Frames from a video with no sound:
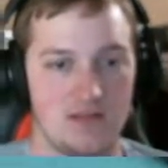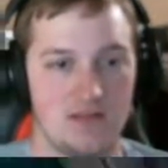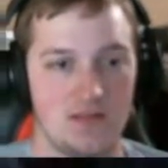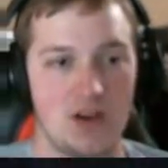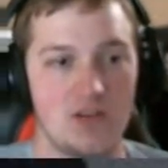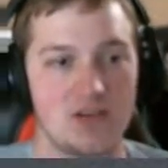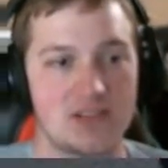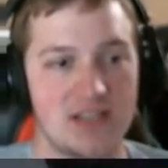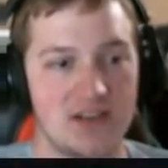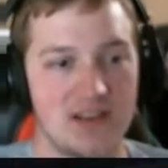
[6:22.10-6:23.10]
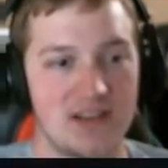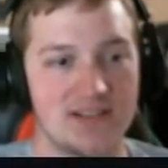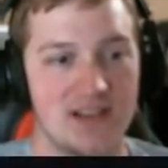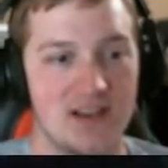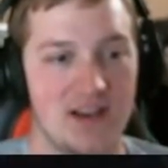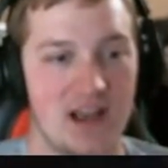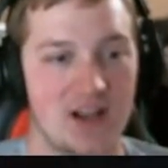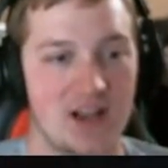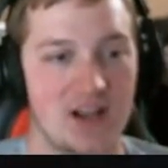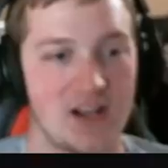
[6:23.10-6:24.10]
Are you serious? I
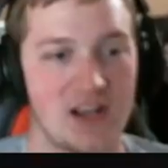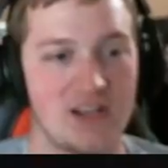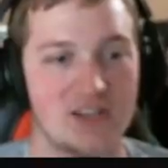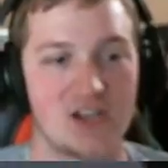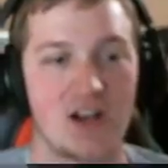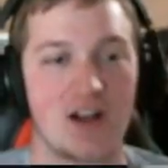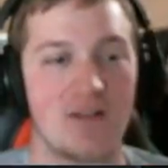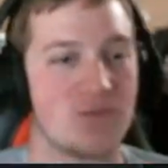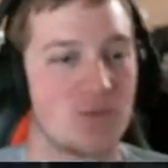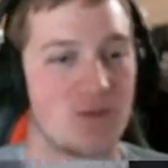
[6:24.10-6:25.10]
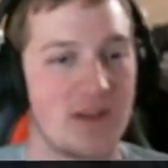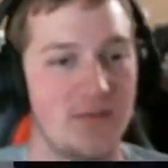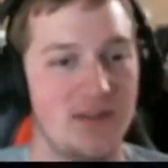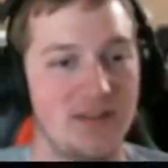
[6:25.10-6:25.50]
got I, it shot off the rim.